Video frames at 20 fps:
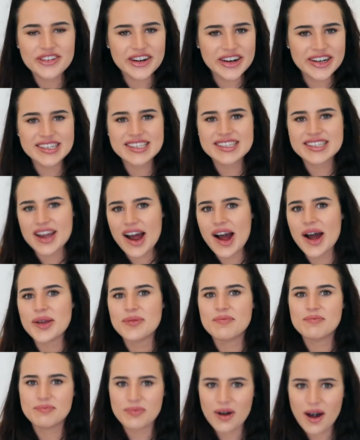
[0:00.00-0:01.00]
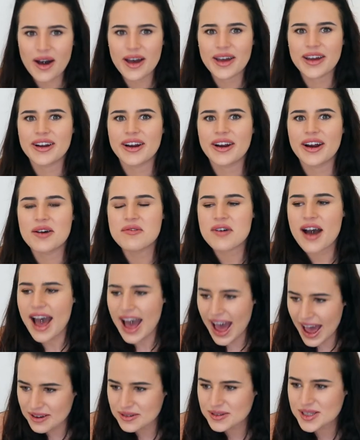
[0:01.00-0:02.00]
first time buyer
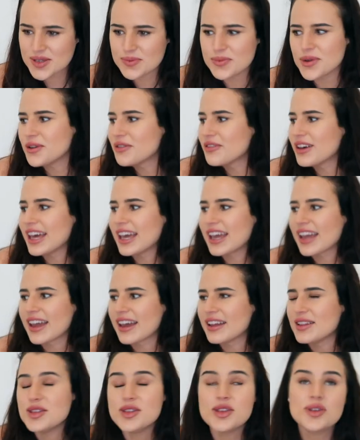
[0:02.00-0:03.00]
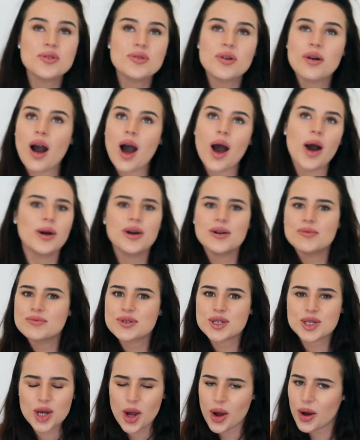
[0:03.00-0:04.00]
house moving new home
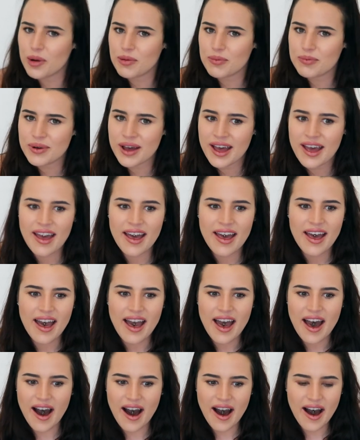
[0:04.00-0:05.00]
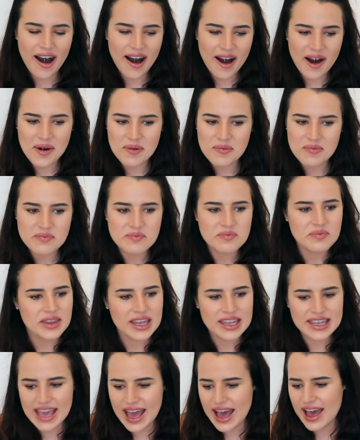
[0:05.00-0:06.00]
shop.
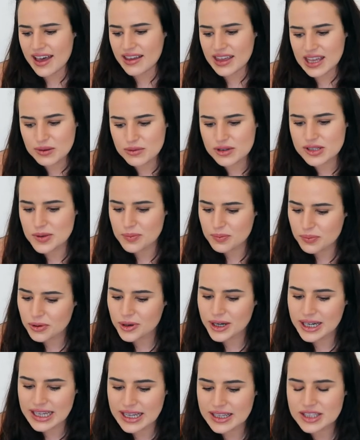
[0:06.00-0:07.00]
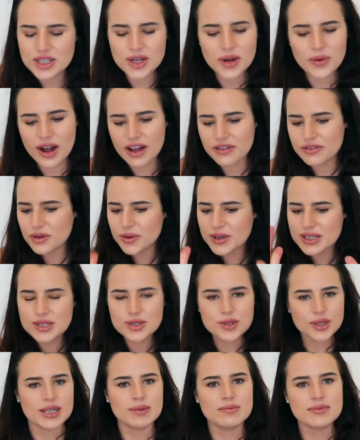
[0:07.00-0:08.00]
Yeah, it was a pretty, do you know, I've always
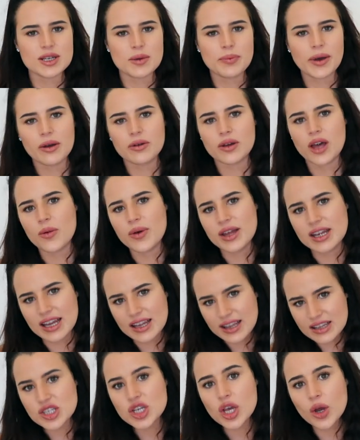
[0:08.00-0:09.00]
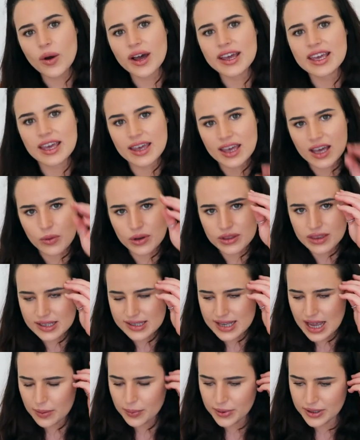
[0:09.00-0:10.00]
dreamed about going to IKEA when this
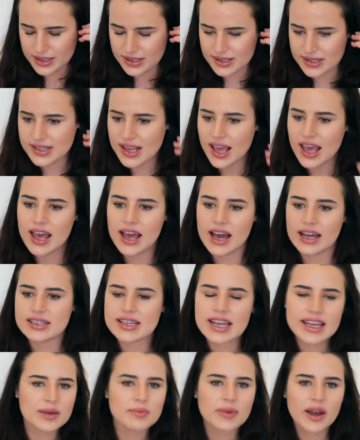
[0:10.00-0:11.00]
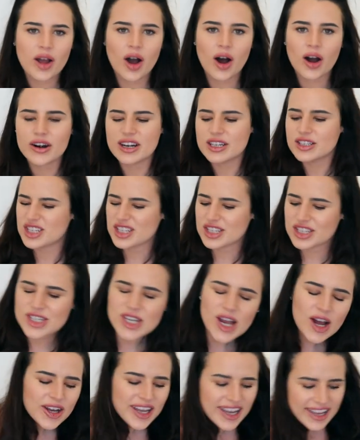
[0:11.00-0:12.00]
happens and taking my car and just
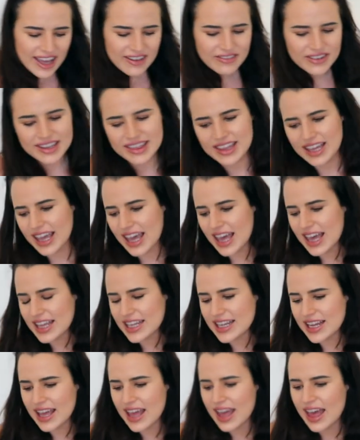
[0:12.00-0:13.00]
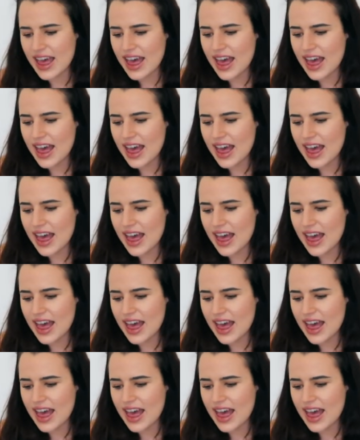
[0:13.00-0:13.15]
chucking everything in.